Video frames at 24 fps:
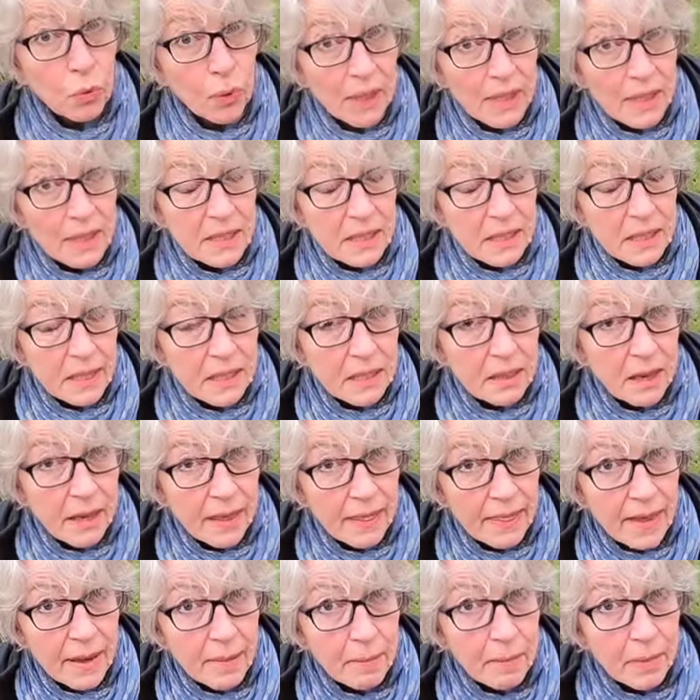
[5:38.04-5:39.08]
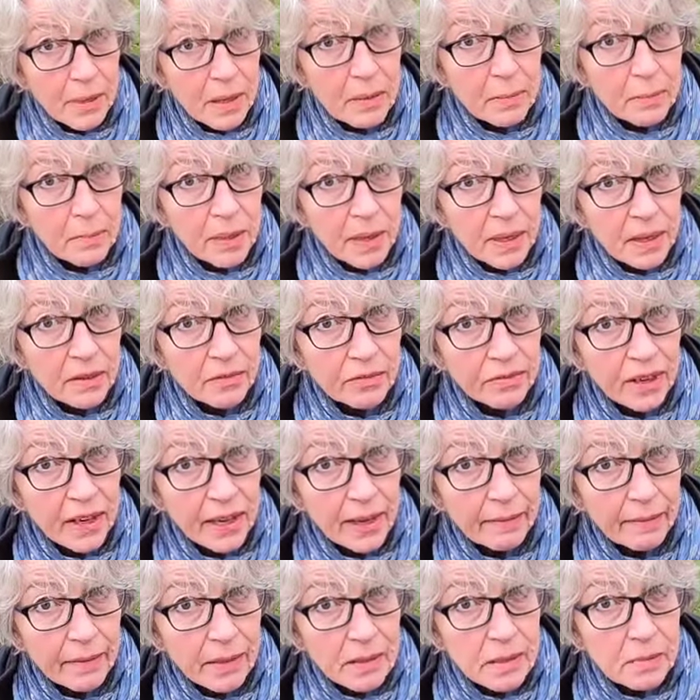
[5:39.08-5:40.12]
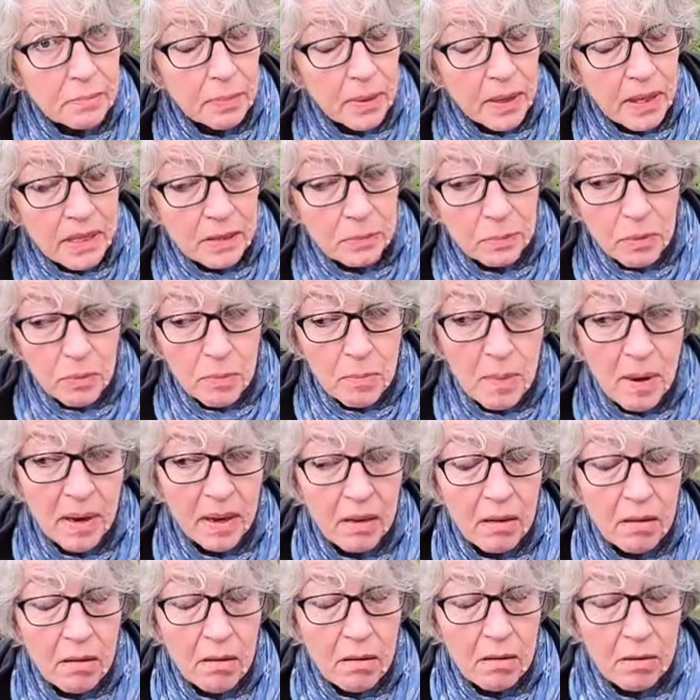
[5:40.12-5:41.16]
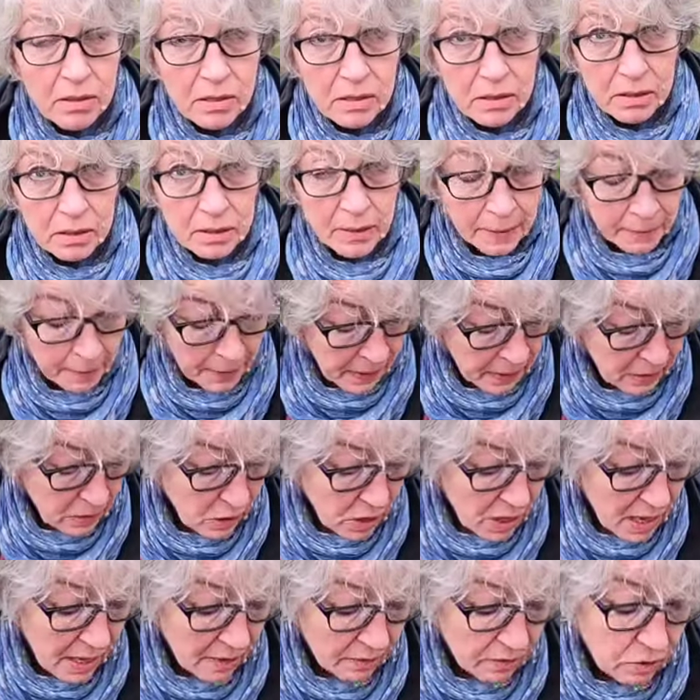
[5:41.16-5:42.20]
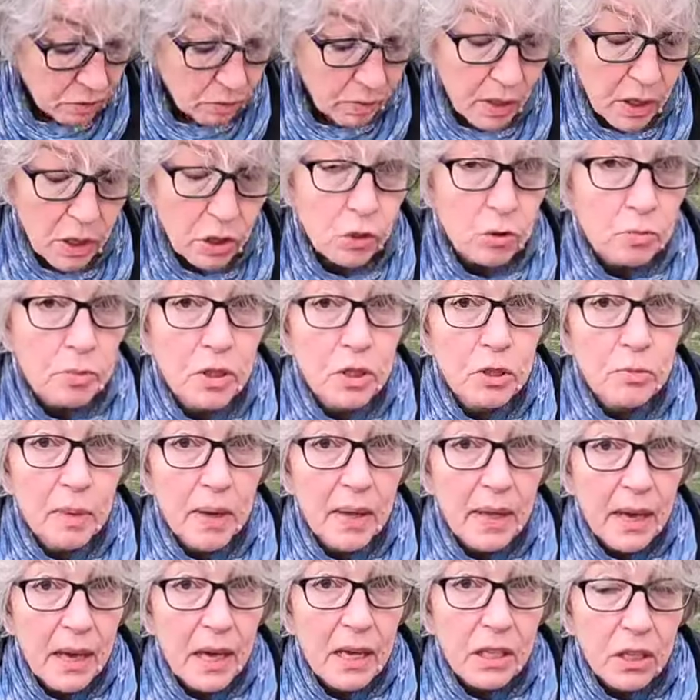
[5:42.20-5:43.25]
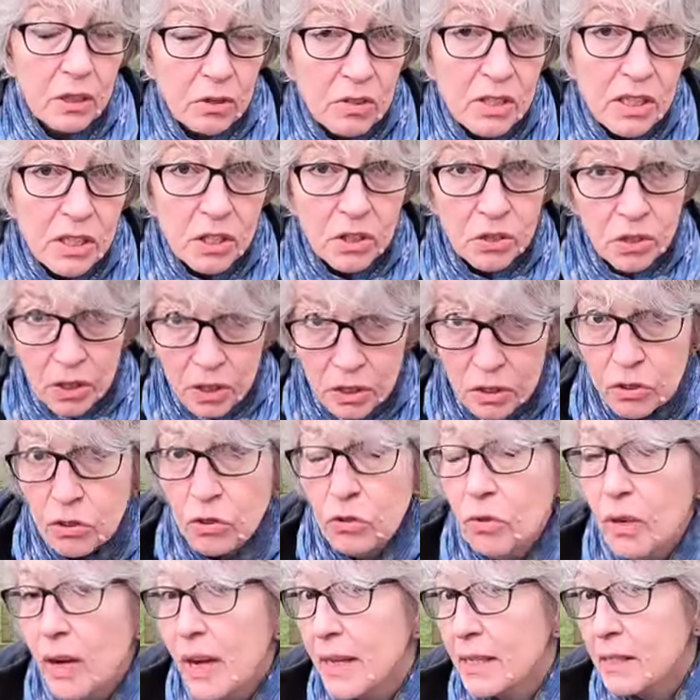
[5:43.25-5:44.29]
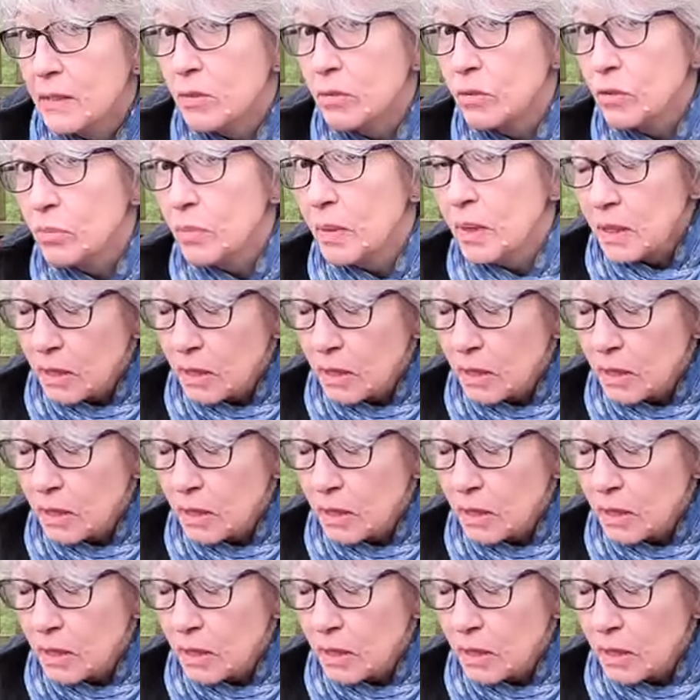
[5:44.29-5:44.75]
20 and then we can pick the flowers but as we're in my garden don't have to worry too much about that you need to ask your adults